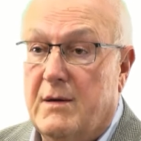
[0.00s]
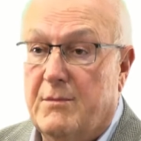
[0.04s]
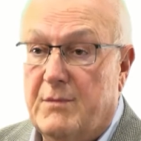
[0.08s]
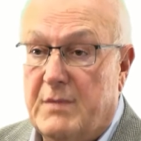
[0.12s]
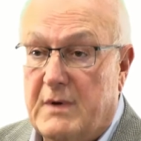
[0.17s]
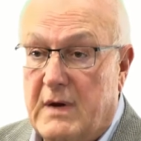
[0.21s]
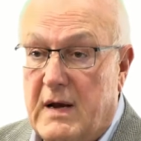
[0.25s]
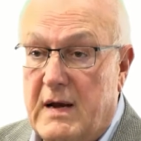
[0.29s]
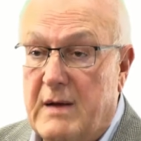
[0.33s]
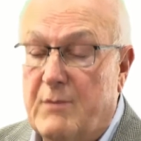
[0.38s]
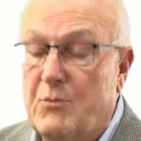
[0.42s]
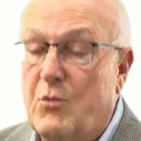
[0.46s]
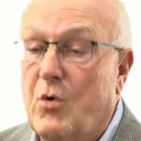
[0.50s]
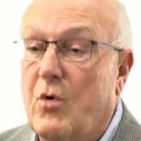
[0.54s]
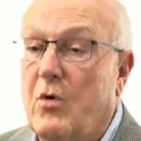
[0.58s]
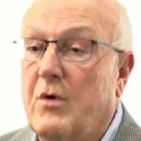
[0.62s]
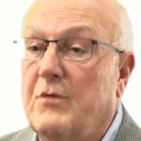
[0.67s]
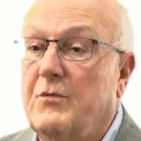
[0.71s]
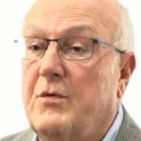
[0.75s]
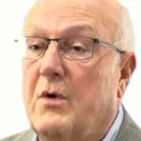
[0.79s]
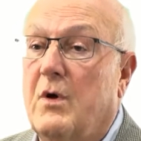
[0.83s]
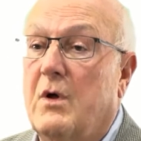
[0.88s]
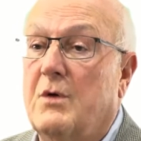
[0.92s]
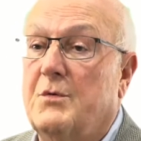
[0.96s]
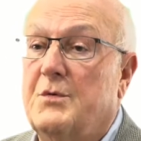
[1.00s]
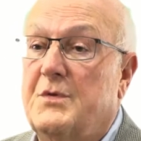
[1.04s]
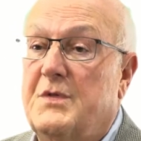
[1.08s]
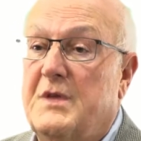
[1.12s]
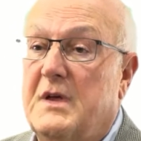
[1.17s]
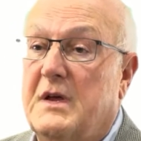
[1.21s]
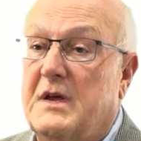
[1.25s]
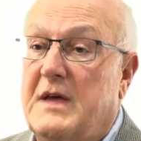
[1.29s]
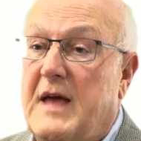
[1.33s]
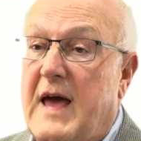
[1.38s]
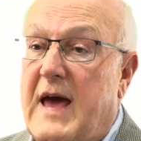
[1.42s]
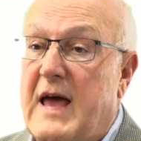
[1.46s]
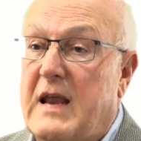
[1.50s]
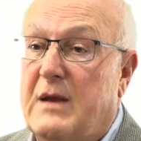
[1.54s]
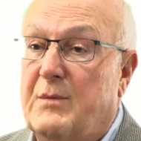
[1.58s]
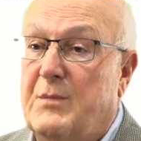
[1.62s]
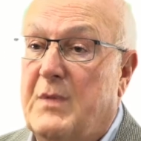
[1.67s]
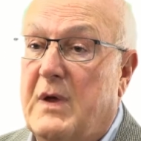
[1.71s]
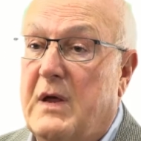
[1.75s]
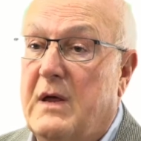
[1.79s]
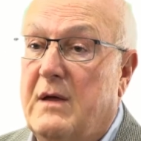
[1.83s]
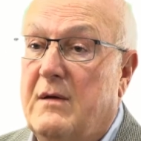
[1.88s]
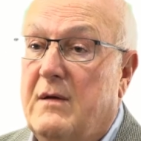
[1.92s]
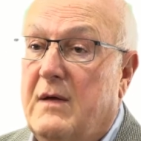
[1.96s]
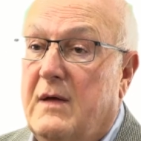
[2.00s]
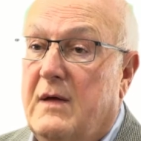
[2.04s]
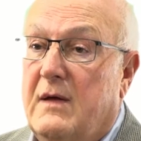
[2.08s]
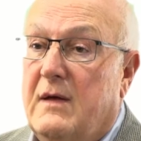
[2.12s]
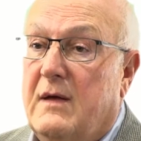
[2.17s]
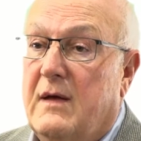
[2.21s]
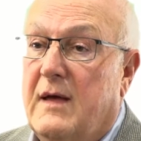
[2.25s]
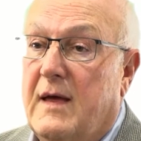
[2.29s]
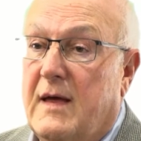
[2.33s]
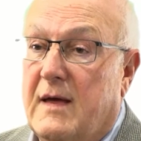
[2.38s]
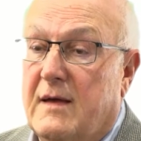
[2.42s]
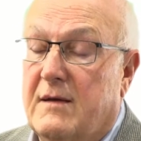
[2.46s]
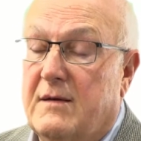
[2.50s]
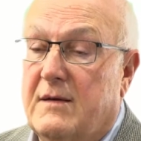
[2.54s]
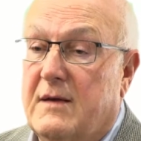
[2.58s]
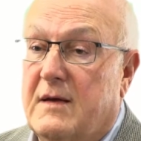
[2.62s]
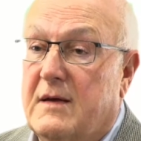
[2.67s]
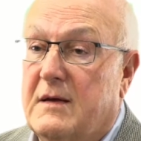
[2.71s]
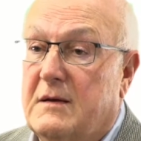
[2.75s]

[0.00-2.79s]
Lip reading: getting more involved with the academy, and